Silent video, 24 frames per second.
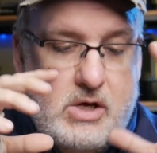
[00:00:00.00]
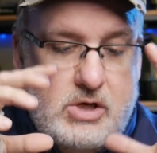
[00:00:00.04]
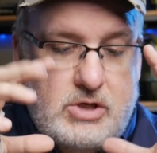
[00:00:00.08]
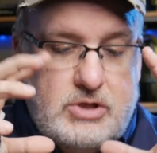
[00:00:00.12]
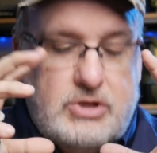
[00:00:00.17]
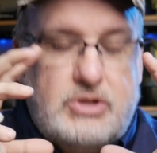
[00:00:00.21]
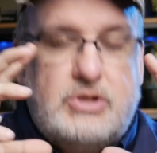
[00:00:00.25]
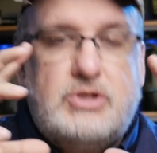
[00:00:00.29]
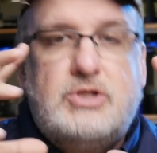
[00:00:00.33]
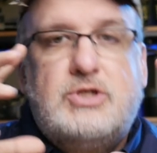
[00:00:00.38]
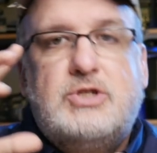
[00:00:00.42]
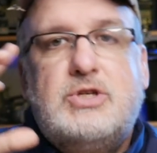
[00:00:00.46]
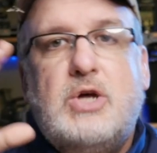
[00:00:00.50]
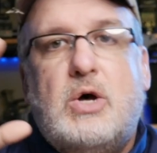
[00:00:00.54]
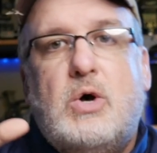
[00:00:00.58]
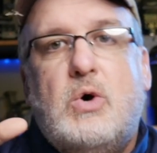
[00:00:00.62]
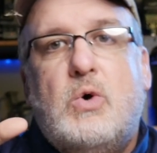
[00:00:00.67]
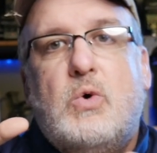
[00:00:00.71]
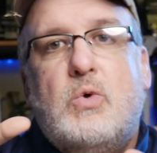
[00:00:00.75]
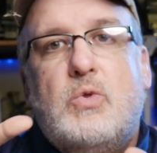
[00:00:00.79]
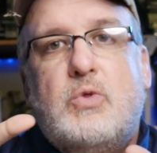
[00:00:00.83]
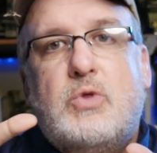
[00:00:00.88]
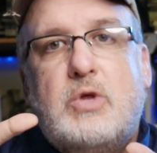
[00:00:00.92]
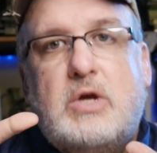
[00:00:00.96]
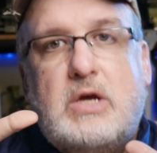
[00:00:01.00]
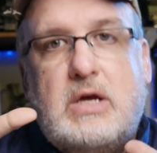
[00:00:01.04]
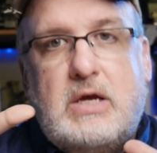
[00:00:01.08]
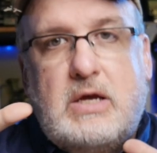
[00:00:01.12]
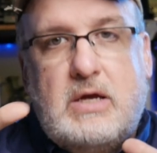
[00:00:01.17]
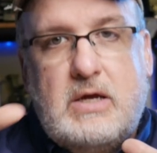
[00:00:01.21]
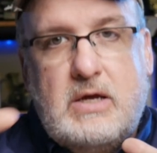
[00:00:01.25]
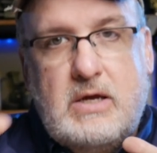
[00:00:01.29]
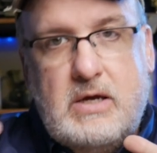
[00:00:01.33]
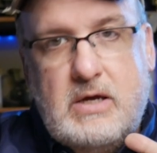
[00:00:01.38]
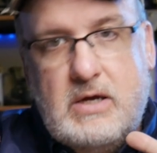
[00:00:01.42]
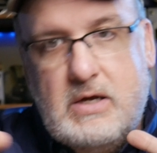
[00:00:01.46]
So
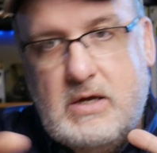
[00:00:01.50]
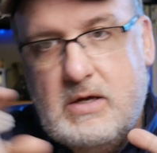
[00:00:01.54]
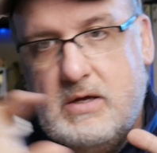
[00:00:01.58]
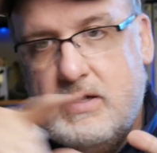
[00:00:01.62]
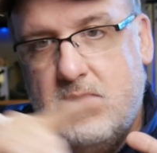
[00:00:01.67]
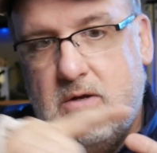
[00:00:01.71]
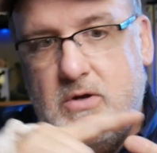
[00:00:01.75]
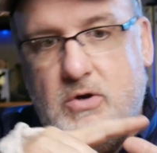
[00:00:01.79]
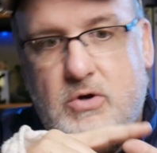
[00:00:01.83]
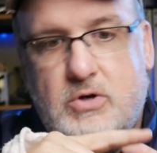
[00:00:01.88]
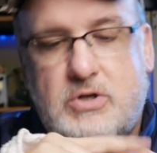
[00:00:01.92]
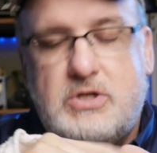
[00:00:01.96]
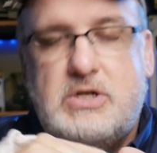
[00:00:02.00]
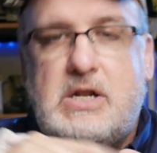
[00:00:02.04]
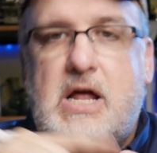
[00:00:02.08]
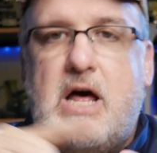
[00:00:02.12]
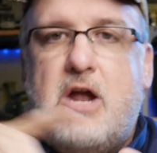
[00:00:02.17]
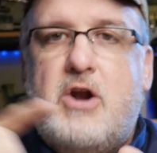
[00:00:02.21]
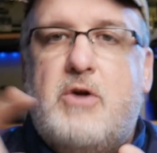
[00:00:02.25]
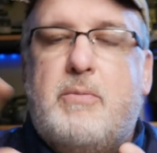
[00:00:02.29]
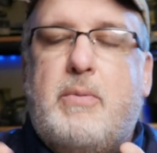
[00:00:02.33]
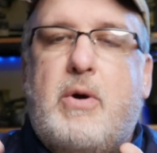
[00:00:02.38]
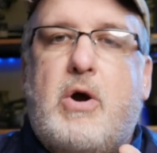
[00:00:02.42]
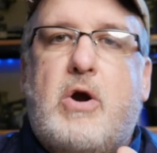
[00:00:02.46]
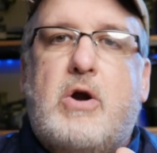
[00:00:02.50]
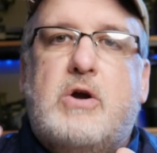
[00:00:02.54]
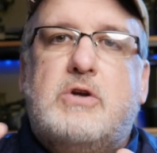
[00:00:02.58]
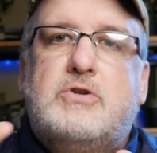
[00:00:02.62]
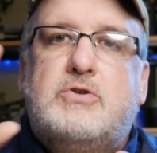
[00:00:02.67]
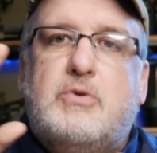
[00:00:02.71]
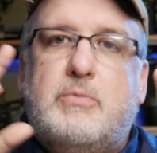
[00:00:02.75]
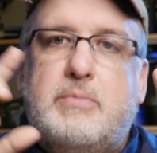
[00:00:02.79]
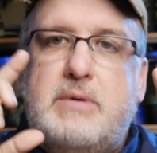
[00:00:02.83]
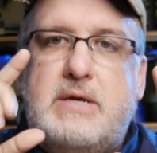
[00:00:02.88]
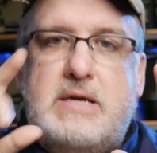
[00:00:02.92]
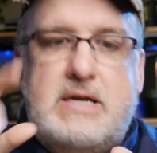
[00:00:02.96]
your slider
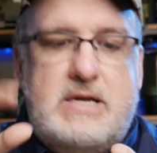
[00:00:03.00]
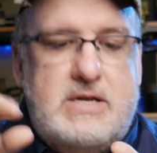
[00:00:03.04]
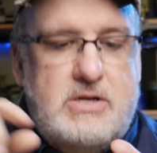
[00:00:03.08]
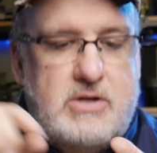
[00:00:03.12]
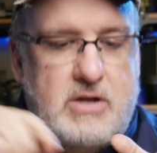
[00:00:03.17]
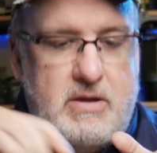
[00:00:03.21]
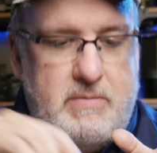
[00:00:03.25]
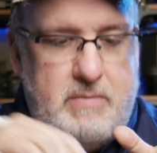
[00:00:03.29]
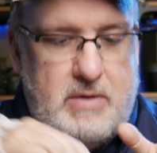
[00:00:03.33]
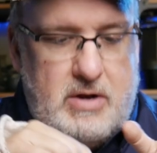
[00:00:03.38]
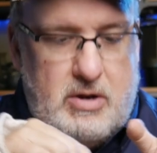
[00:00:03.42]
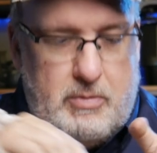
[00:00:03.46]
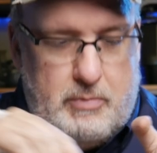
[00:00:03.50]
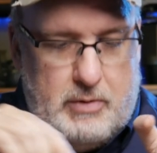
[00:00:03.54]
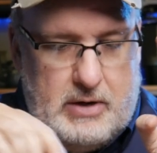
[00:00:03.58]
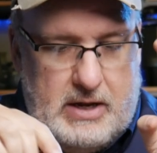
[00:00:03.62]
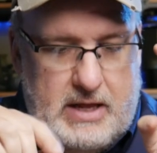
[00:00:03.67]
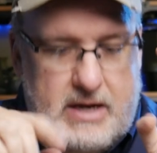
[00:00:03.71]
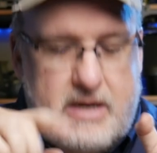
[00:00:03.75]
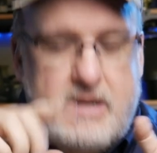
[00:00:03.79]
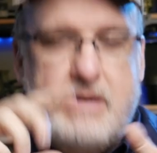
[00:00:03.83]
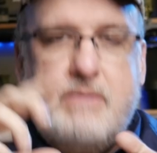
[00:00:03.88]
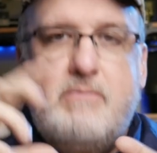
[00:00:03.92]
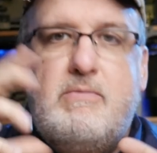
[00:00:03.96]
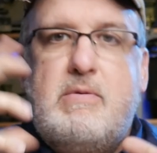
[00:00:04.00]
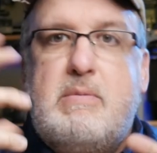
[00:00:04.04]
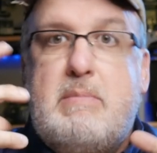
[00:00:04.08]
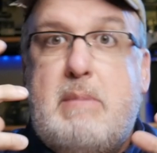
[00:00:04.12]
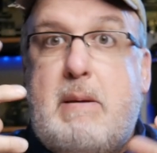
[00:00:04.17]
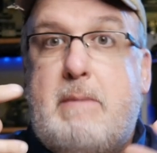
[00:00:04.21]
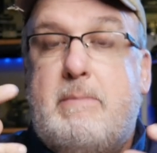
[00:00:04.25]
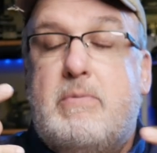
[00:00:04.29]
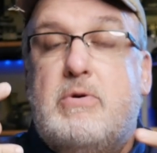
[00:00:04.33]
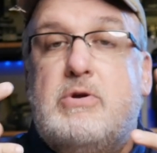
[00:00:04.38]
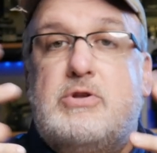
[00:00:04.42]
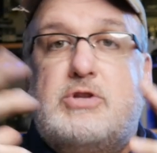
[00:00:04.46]
bars will be easily manipulated.
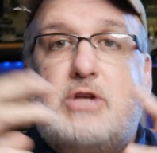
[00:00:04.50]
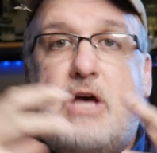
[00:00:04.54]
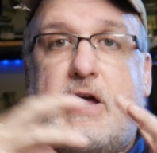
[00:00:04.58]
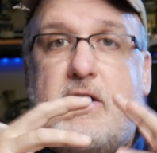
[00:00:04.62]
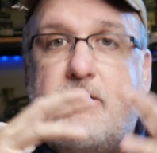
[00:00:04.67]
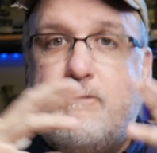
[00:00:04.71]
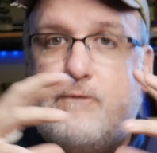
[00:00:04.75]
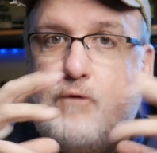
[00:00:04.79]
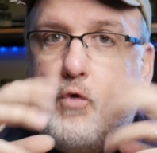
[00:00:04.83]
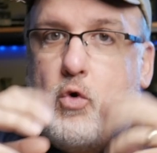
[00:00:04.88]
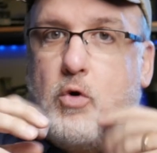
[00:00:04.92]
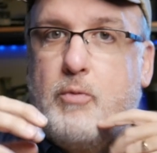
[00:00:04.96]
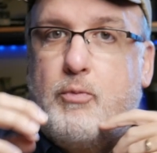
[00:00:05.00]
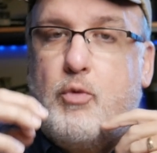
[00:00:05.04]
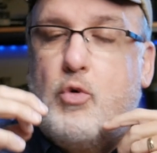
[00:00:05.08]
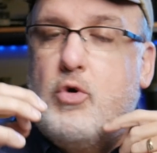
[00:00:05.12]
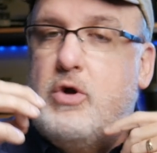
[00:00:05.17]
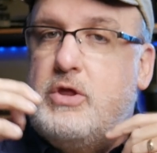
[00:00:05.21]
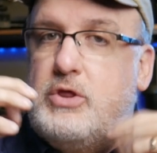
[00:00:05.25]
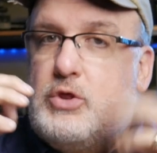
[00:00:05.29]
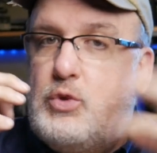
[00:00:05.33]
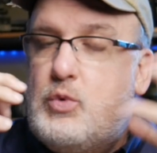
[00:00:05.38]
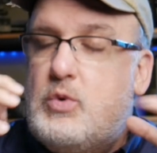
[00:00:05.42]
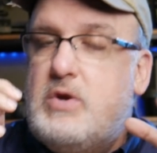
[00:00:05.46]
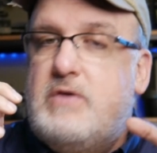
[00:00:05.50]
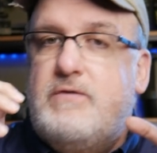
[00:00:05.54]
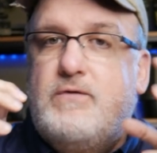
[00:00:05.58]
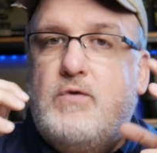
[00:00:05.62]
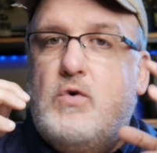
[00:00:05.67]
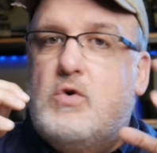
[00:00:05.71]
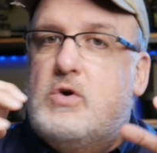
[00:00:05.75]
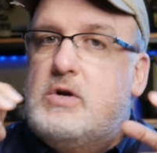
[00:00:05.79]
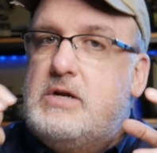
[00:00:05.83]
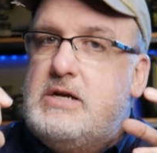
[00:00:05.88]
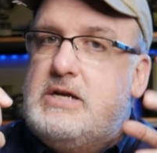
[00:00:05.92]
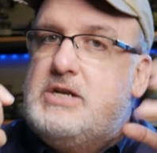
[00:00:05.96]
Remember, it's got a
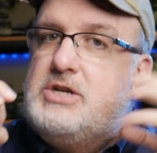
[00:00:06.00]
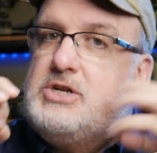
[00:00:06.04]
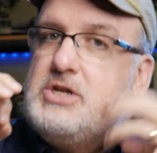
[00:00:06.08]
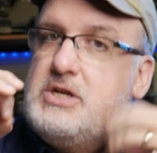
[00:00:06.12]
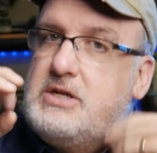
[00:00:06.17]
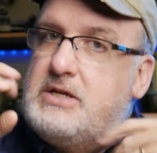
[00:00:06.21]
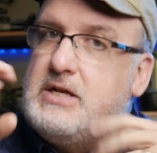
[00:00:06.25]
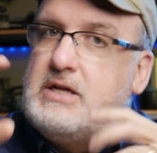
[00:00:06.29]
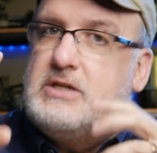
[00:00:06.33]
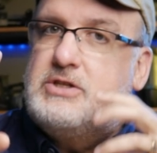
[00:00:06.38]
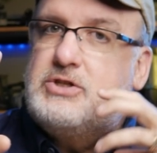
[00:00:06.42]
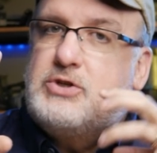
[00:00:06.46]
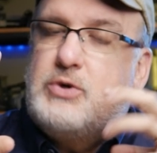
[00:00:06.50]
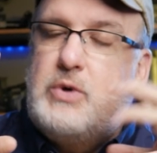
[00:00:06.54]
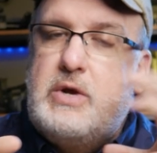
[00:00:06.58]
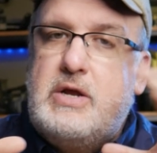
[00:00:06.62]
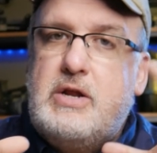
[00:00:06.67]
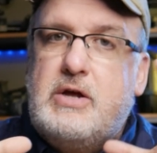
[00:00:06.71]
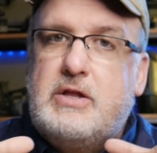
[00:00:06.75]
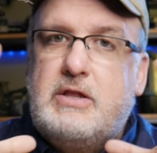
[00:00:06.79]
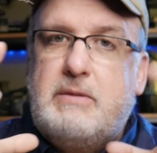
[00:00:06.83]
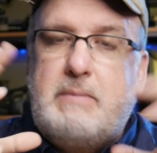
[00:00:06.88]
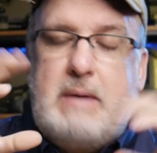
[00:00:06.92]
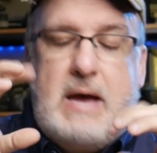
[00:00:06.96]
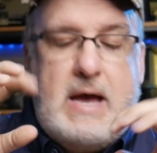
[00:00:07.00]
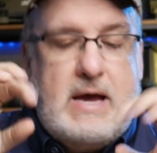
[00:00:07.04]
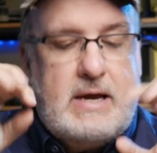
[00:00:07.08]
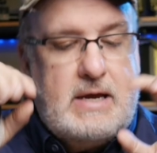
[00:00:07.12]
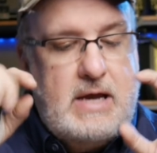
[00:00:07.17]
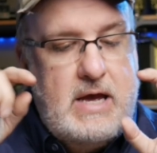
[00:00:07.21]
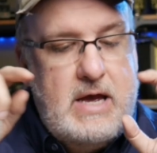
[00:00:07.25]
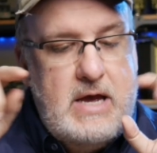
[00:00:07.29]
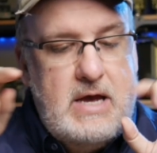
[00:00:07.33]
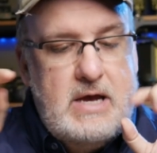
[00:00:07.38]
4.34-inch touchscreen on the back.